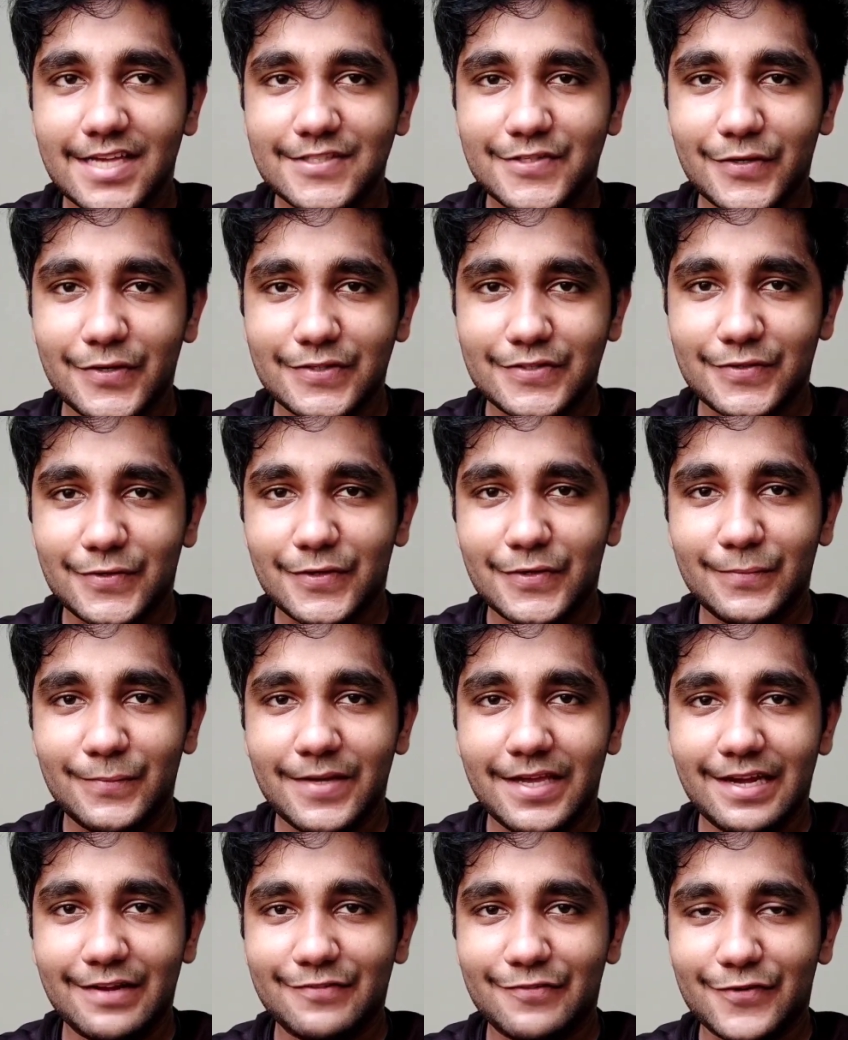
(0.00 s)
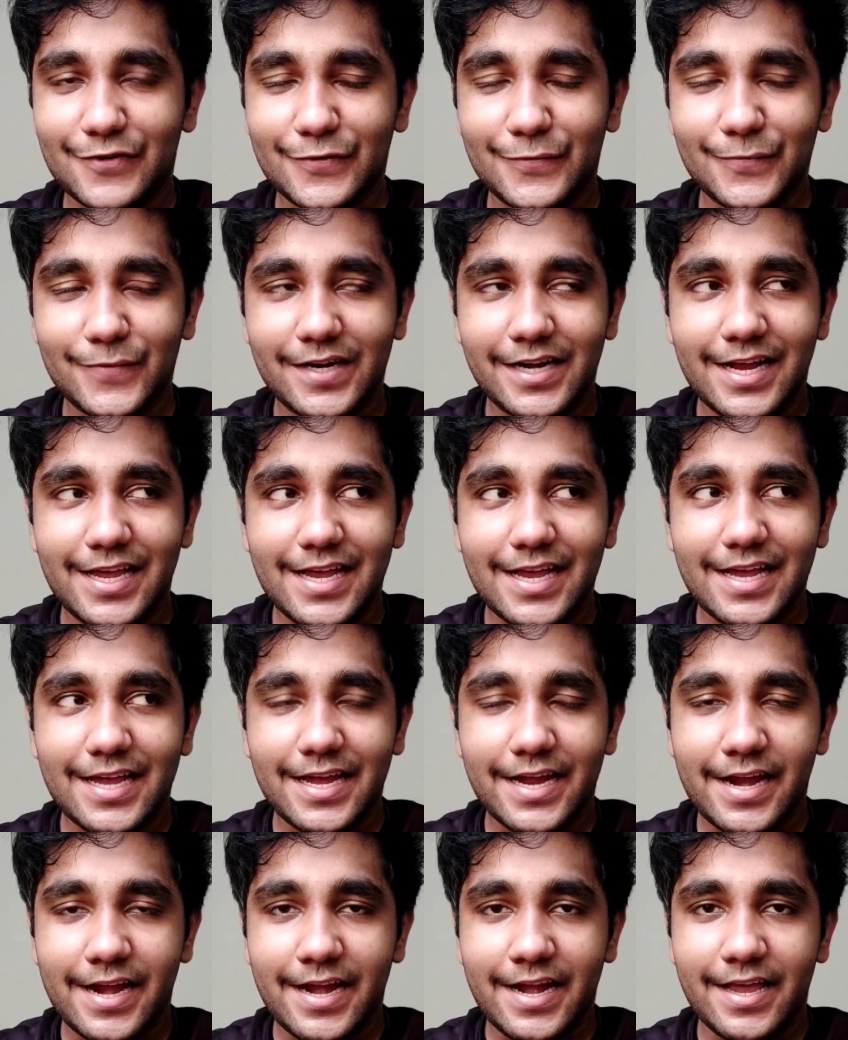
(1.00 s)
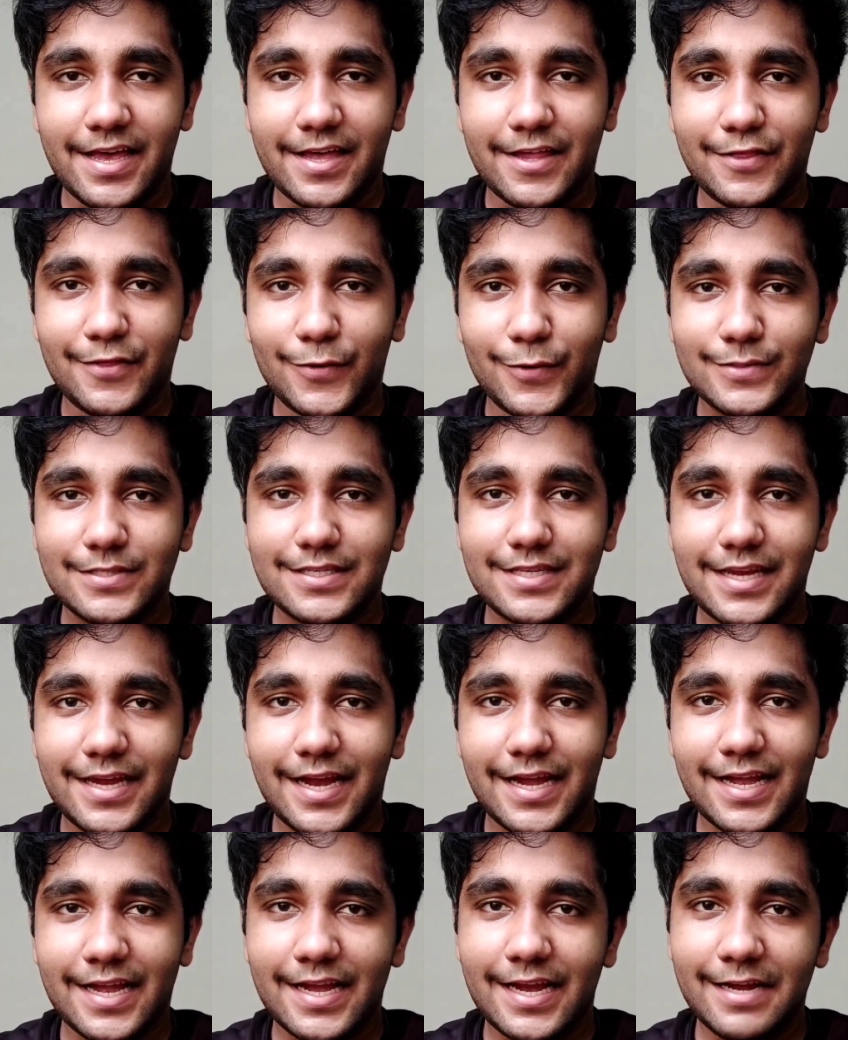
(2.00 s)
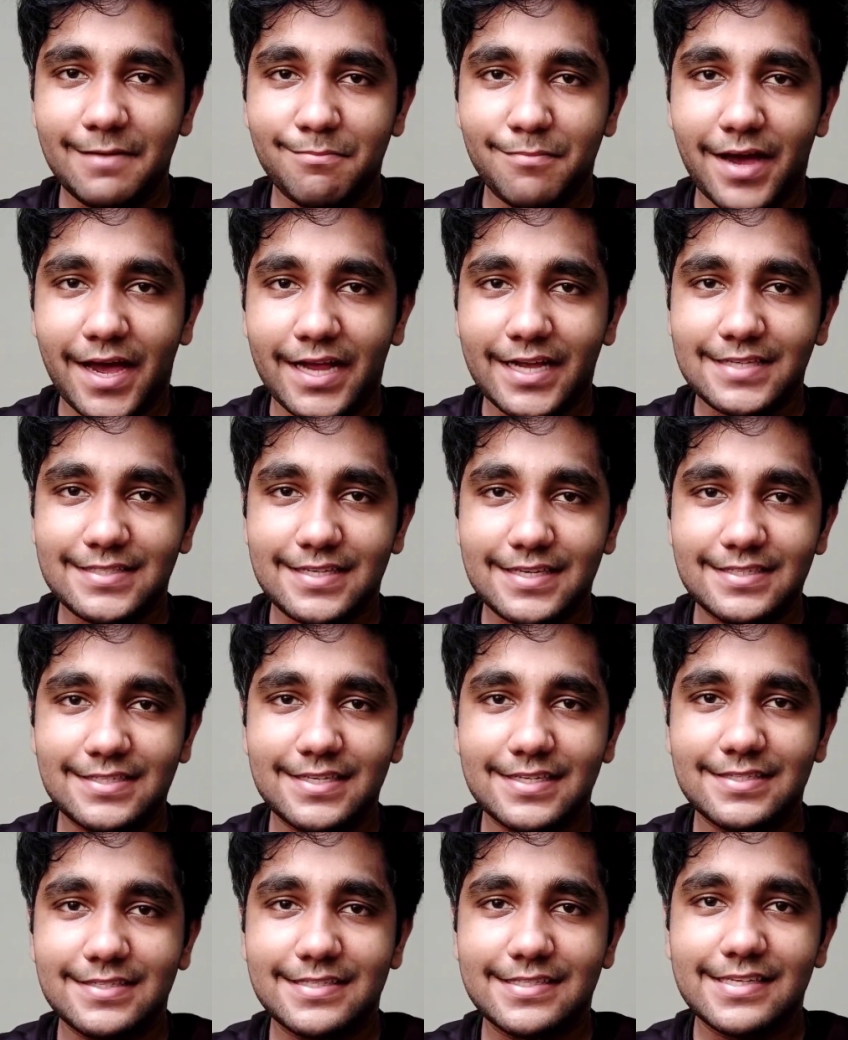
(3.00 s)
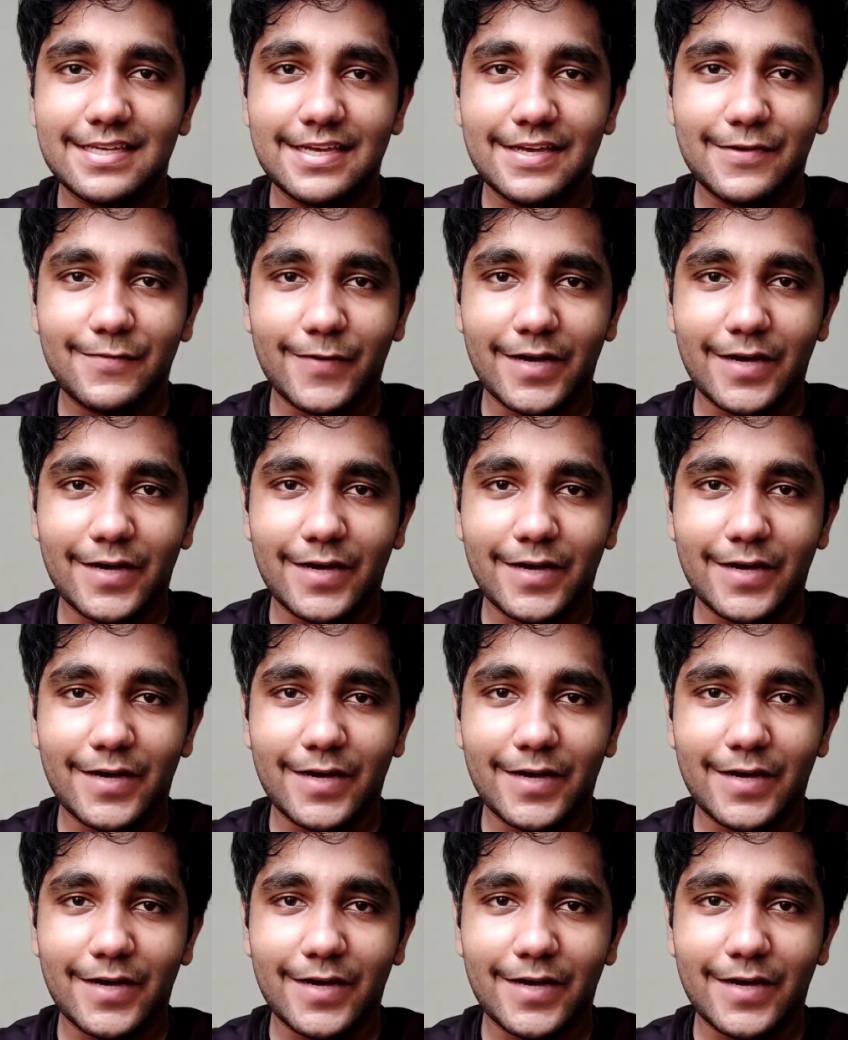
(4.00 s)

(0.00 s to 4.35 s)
So it is going to be a different one. And those late night Maggie sessions